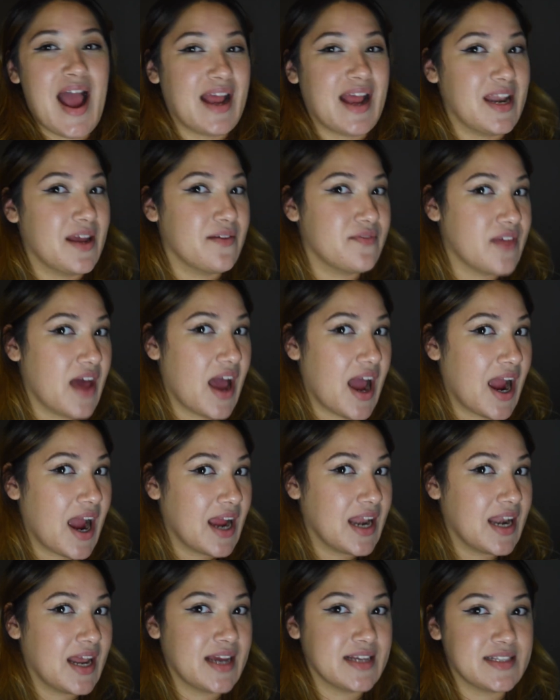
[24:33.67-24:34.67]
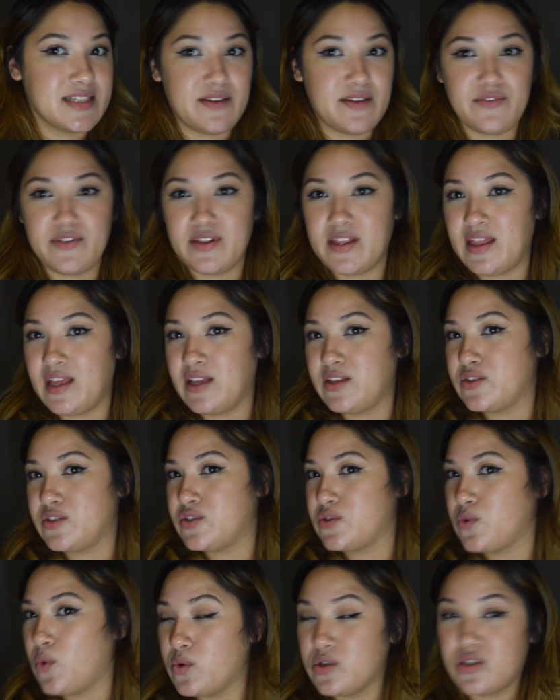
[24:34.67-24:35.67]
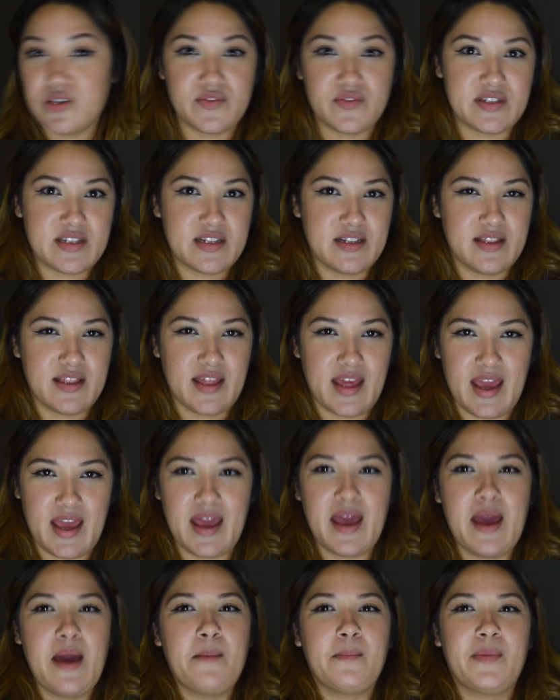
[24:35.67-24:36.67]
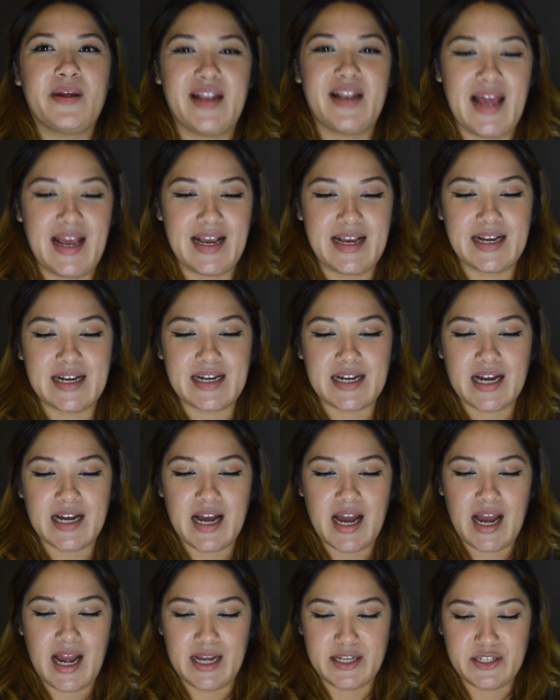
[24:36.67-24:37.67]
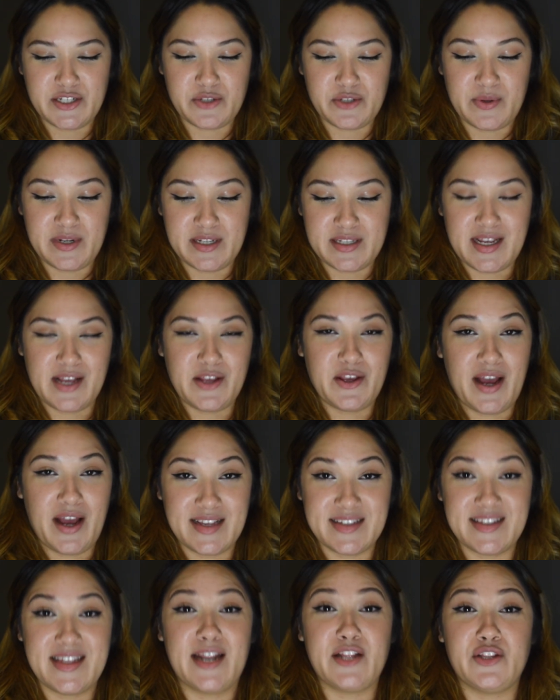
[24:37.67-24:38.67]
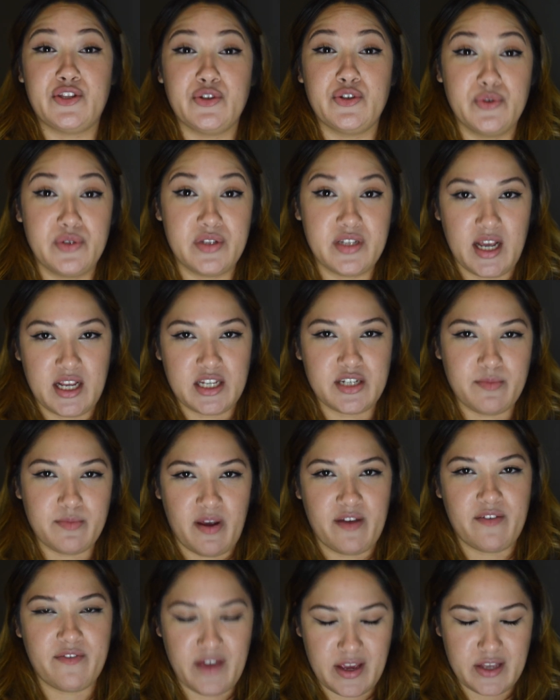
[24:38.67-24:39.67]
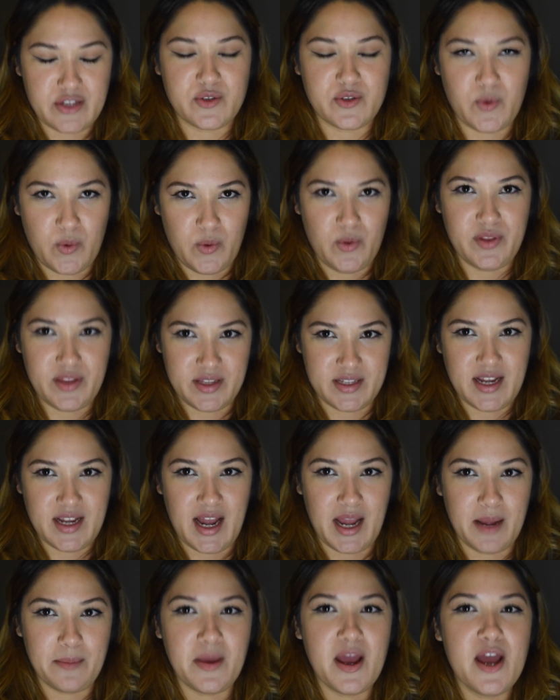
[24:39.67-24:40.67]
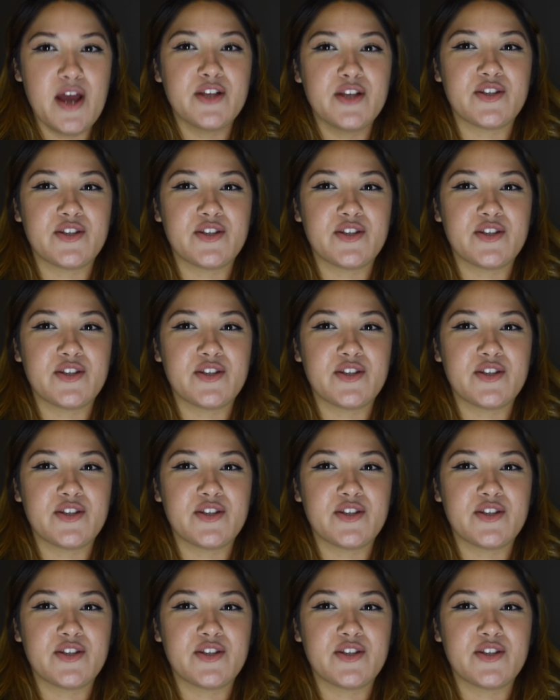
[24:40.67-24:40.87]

I love the highlights. Everything's sort of still there, but like I just want to tell you guys that I do touch my face all the time.